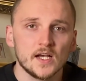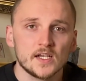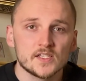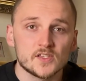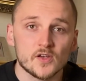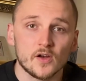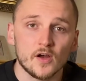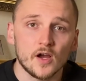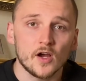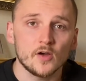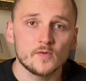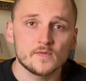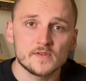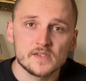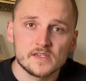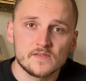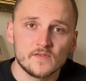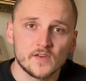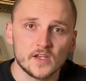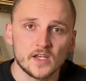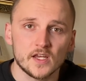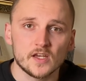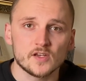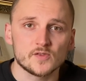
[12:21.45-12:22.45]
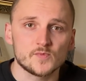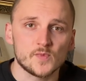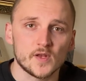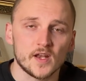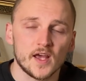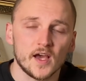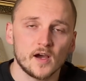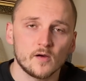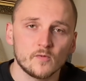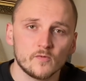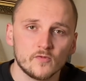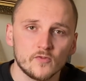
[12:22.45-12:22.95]
So I hope this video has been
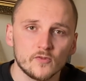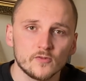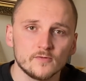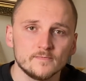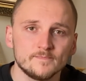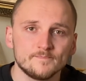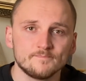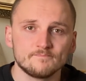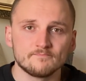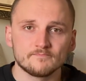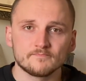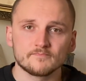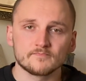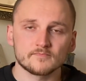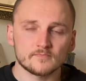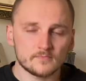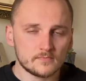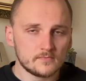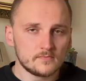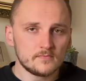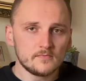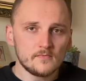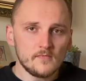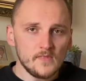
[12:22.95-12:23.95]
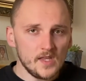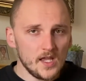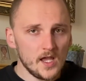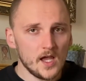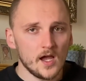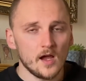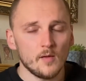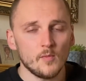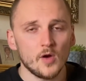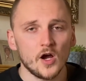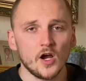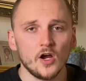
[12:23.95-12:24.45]
helpful.
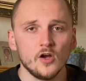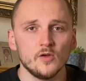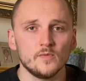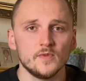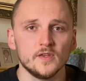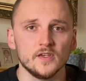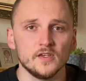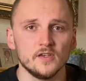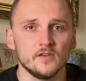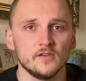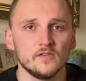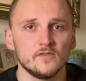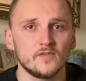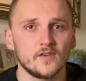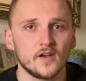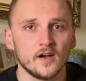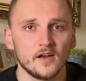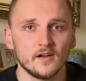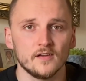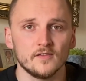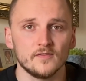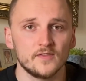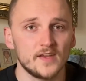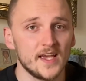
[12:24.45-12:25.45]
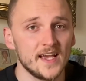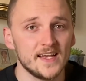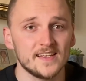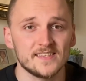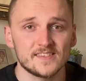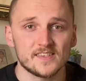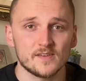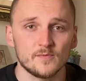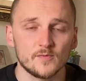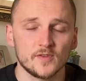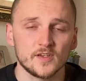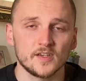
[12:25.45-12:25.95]
I hope that you've kind of gained
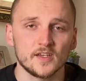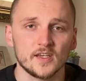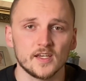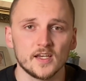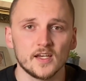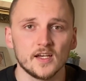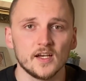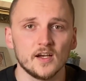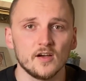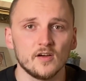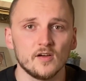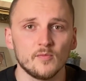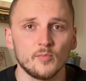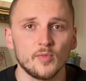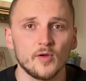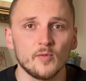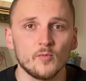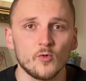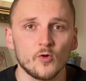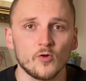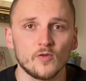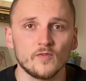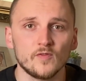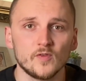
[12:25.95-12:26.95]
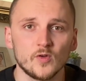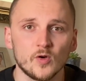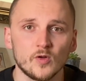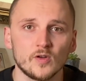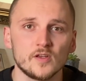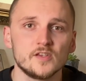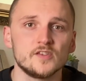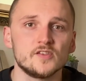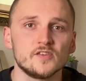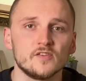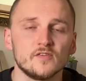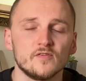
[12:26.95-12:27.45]
something, a bit more of
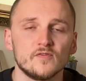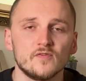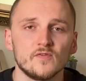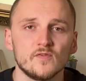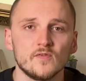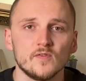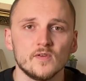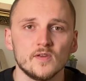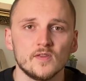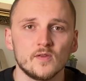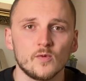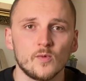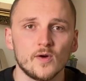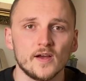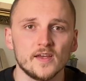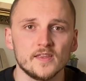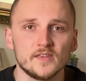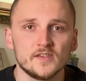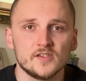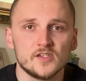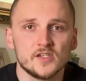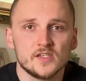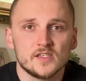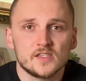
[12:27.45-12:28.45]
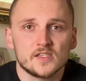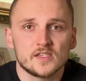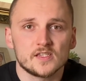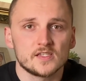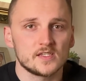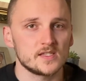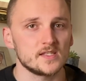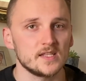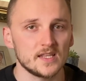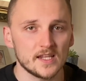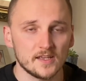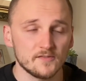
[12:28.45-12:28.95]
knowledge of the way that Jesus
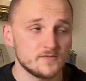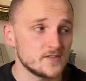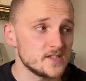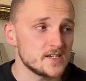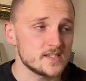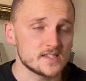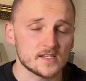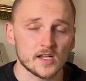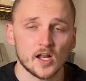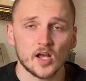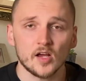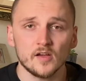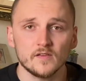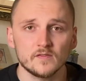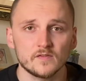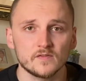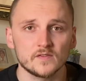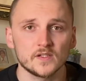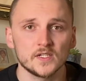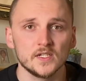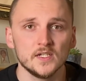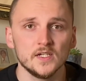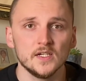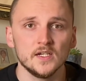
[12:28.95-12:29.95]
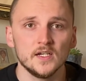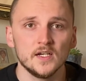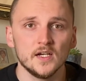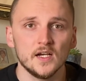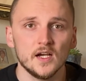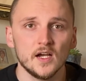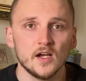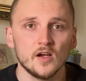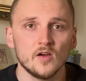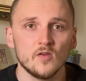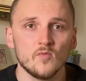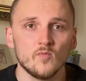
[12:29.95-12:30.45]
lived his life
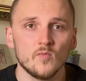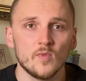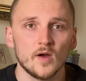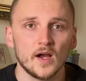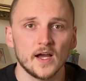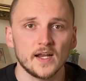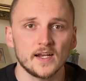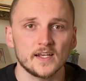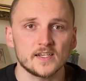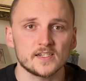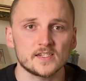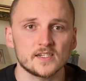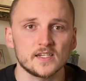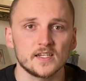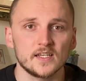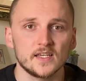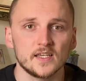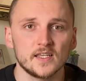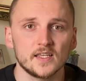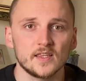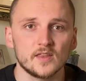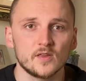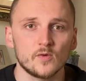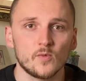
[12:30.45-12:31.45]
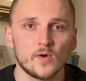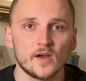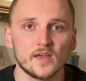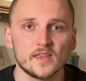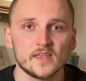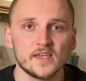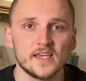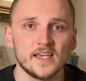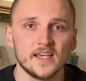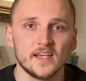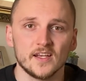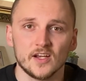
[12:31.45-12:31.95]
and actually the way
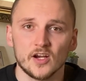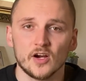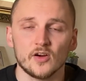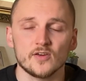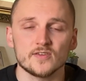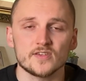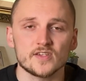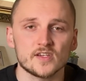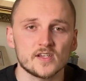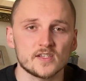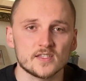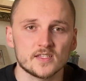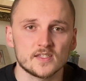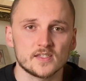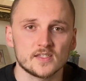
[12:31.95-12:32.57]
that he encouraged us